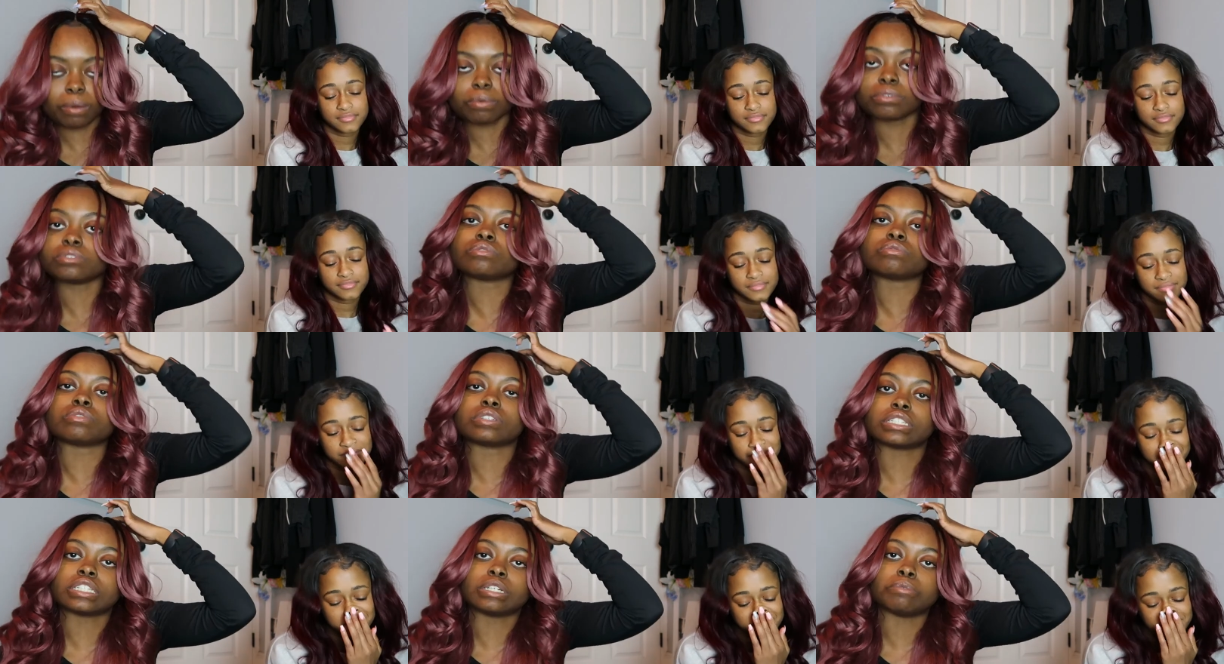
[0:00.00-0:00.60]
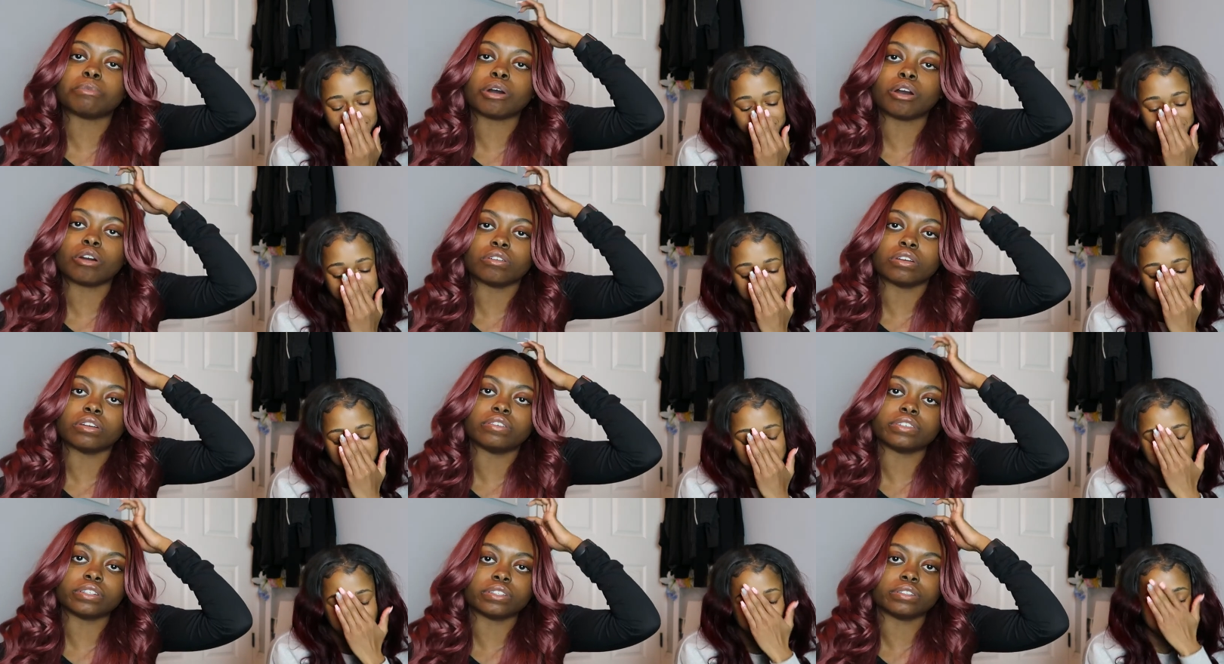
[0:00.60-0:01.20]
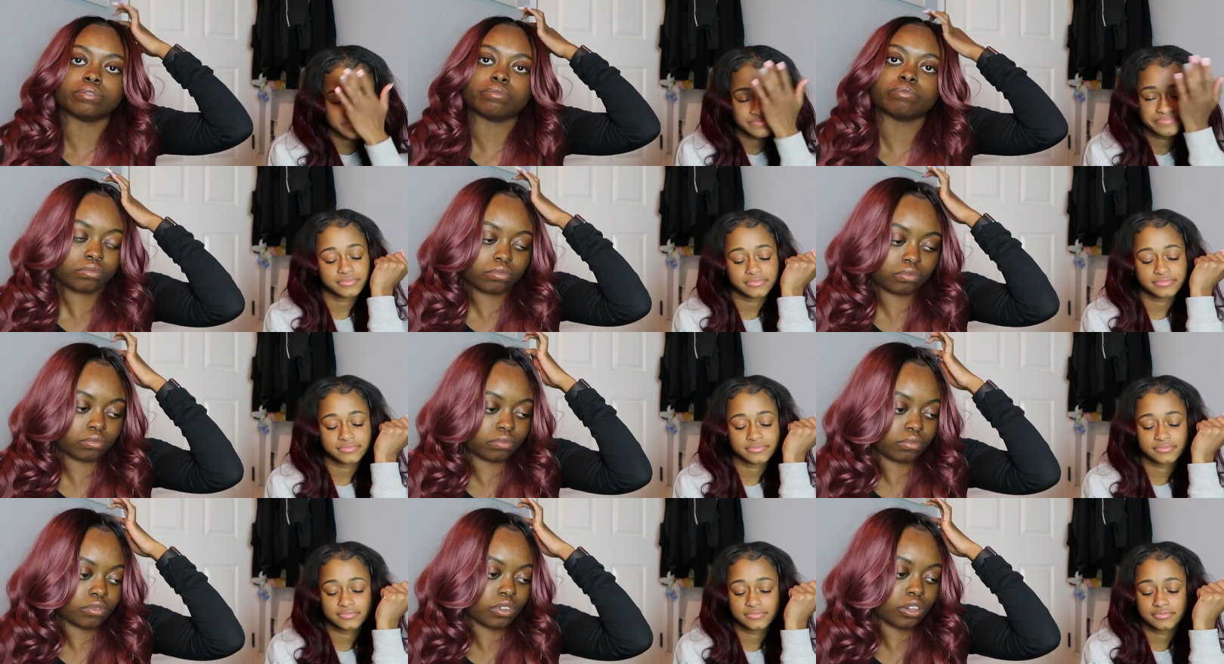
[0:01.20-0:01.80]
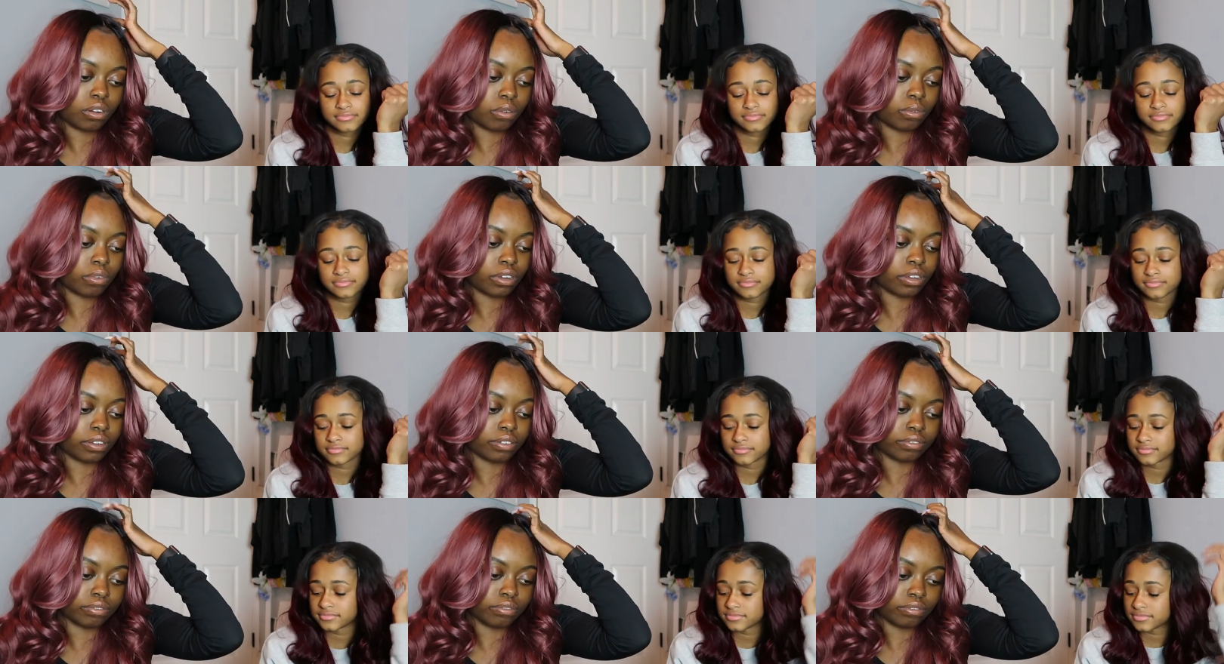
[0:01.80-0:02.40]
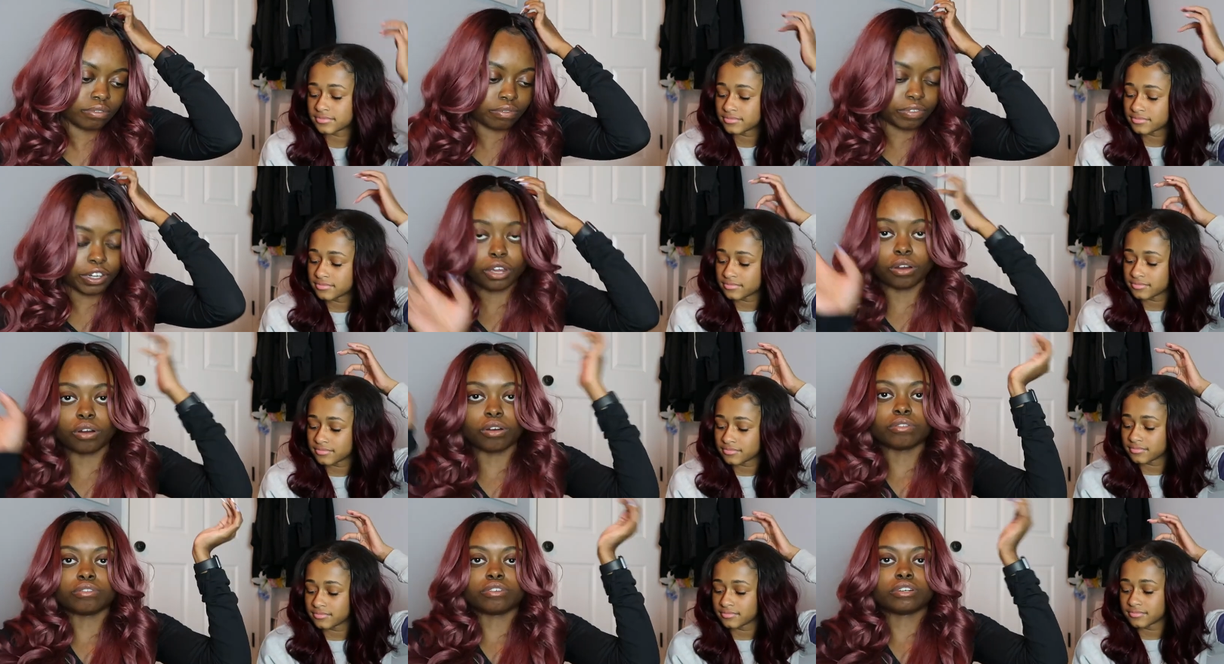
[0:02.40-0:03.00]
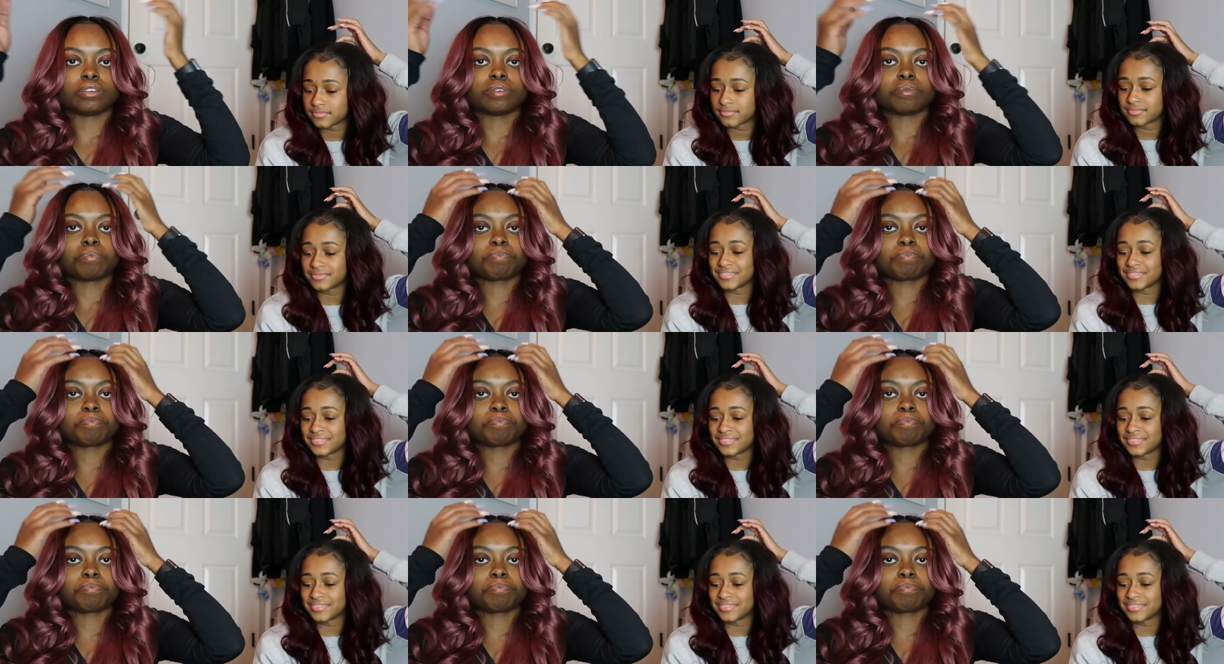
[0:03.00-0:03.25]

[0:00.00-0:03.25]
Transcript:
Speaker 1: That was really bold of him. You know what? Video over.